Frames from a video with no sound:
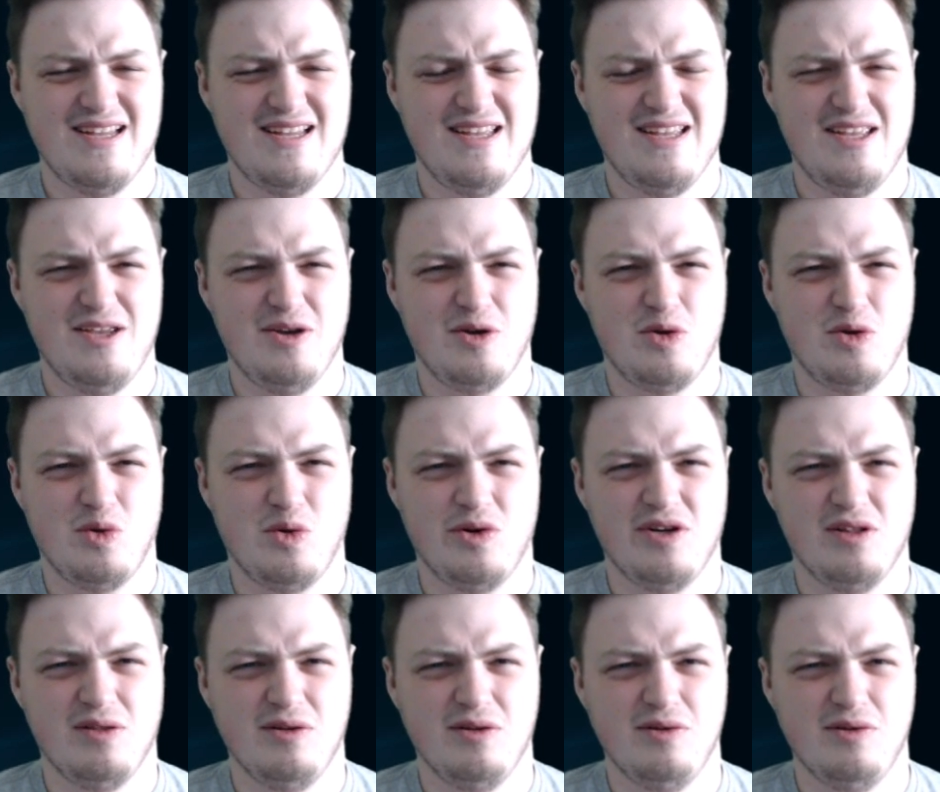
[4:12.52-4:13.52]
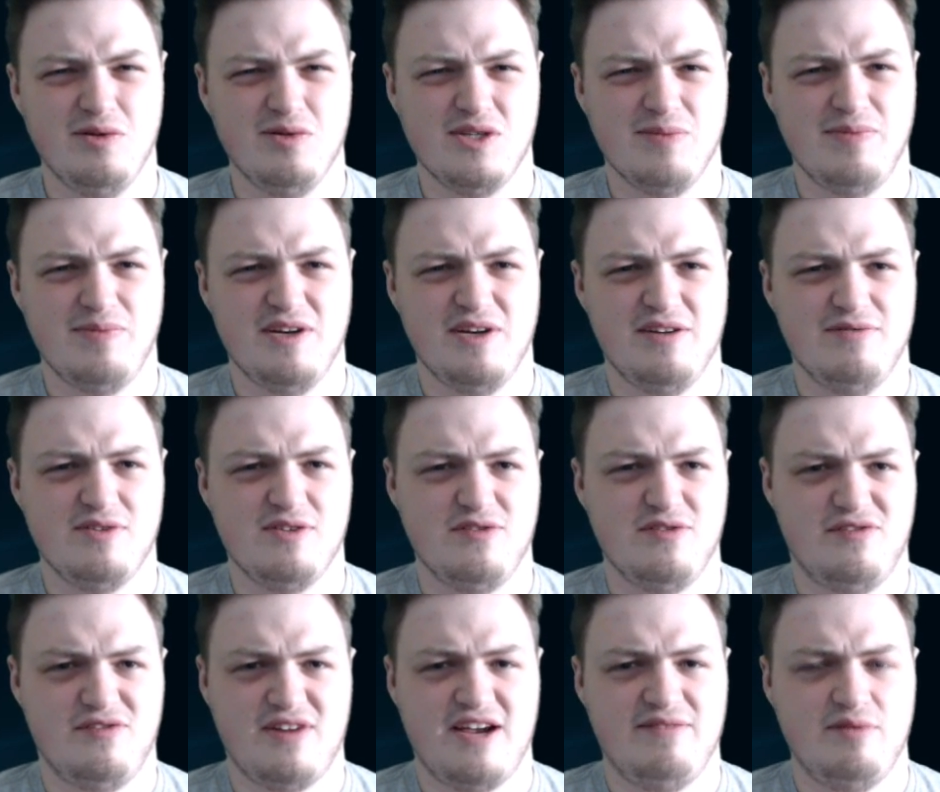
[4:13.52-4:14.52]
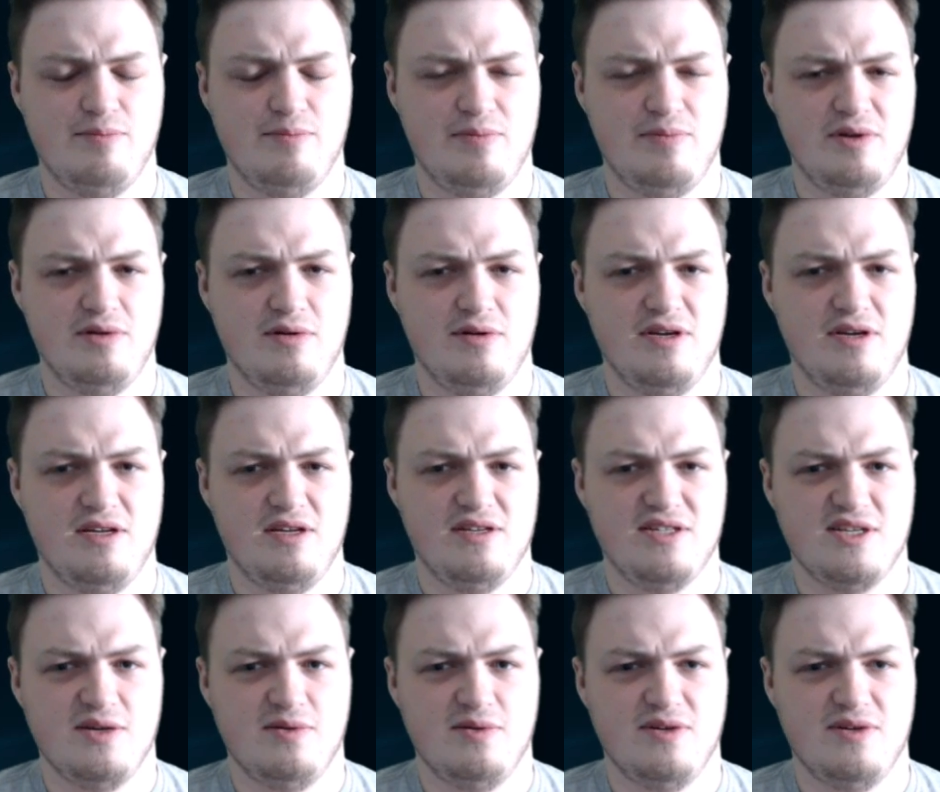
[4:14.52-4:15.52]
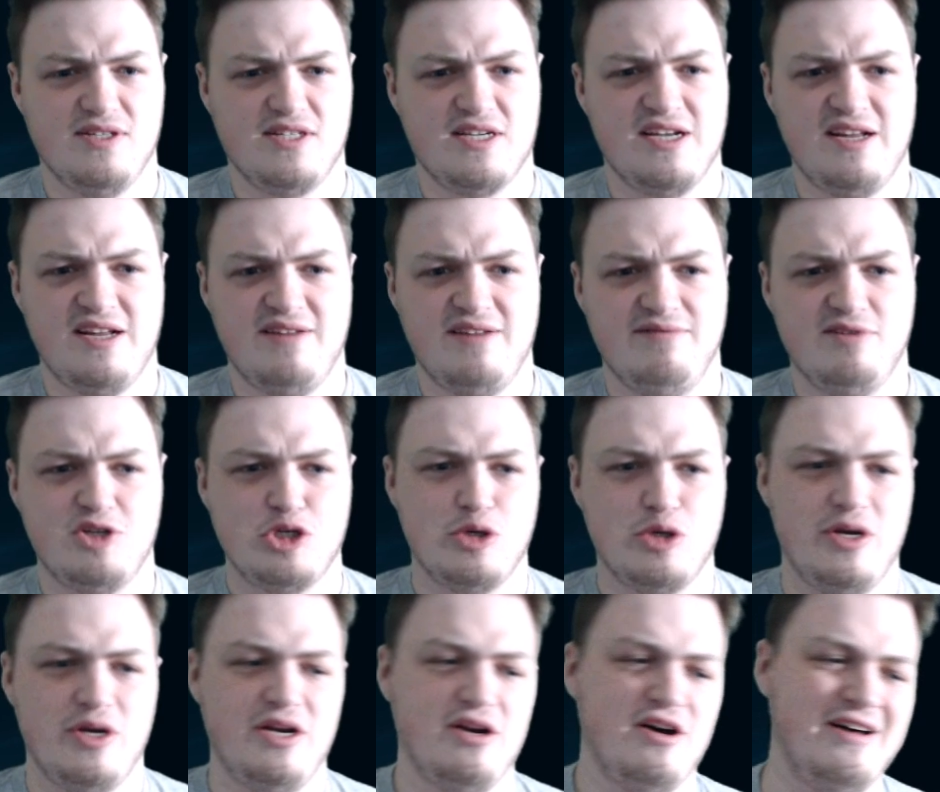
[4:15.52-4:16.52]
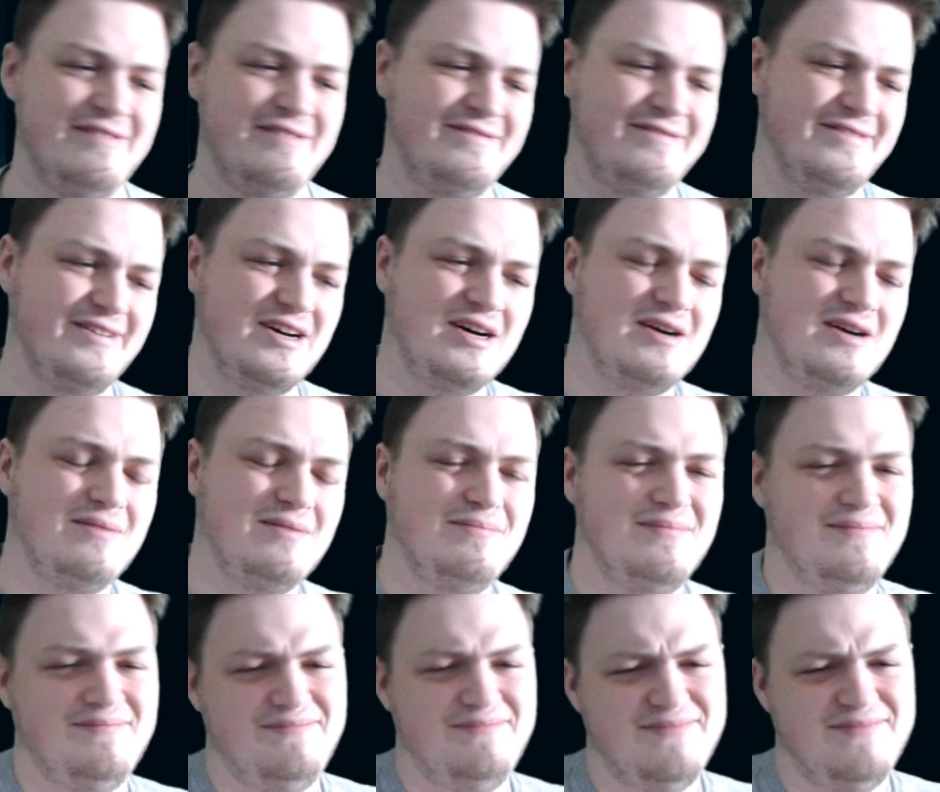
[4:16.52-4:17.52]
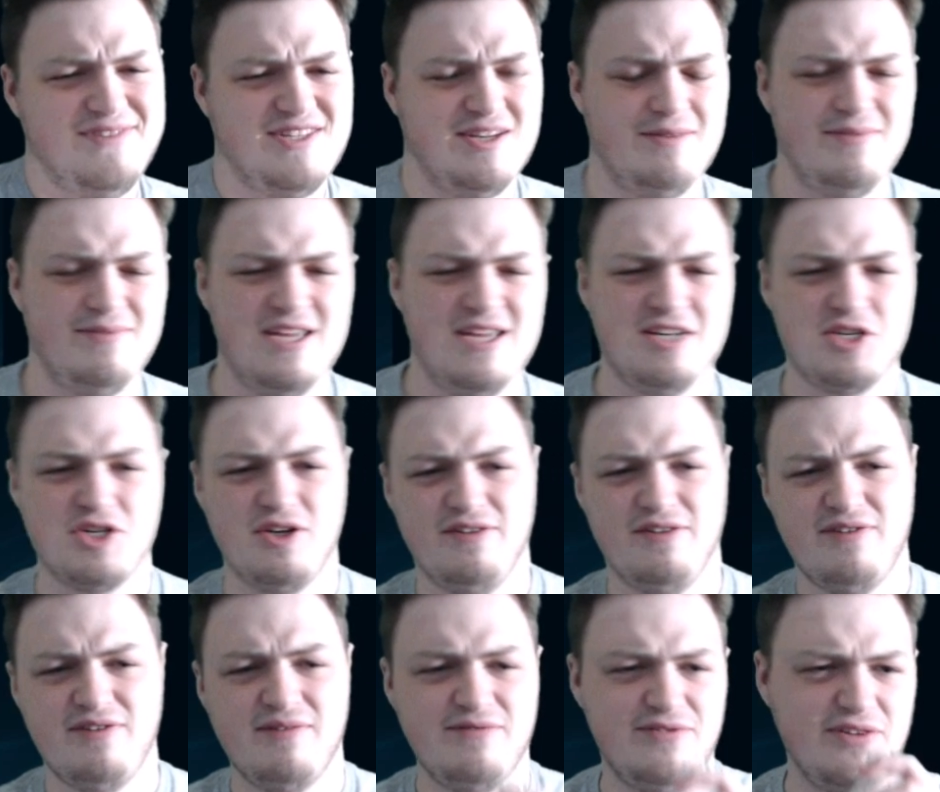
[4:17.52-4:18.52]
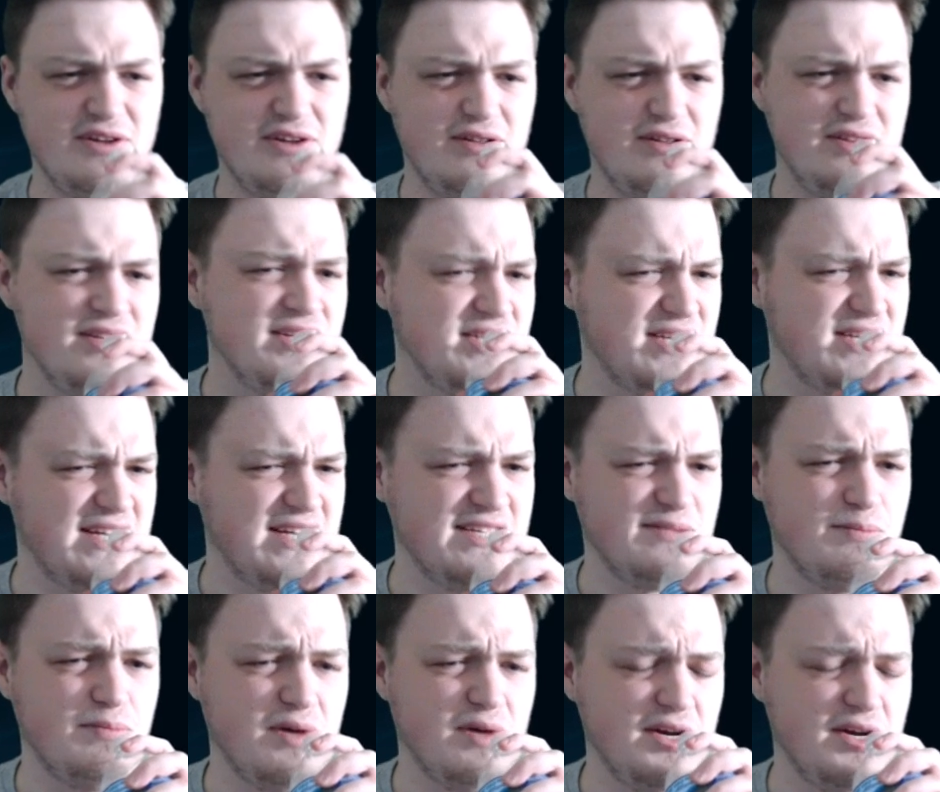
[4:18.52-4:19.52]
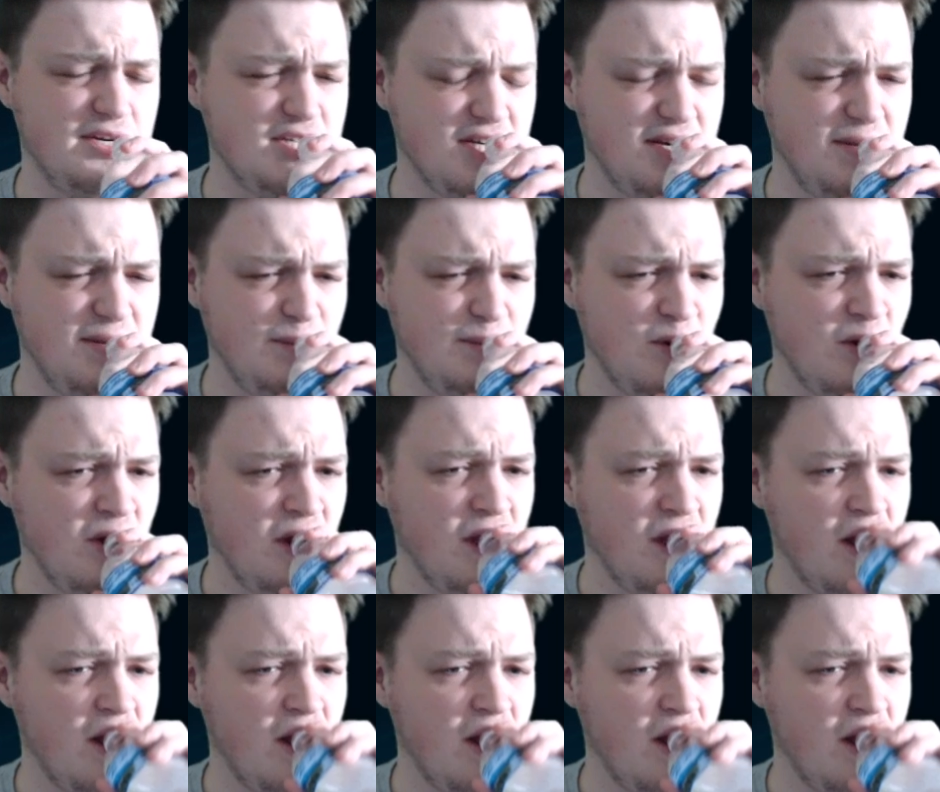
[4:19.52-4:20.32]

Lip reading: you're going to lose a bit of survivability. So it's kind of a trade-off. So I'm not sure if I'm feeling this as much anymore.